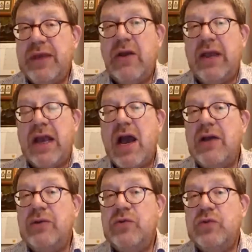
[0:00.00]
like
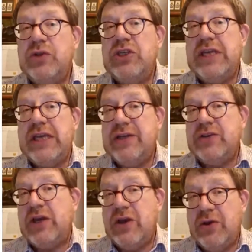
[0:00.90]
100 years
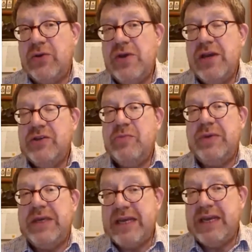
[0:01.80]
ago to
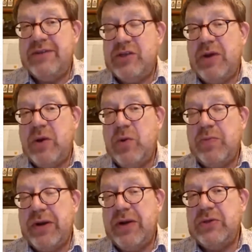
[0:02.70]
begin whole
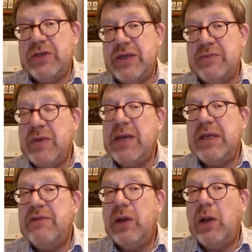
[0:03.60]
process, maybe
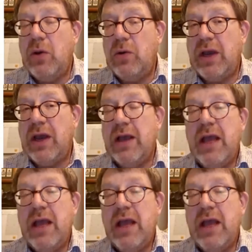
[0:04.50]
even longer.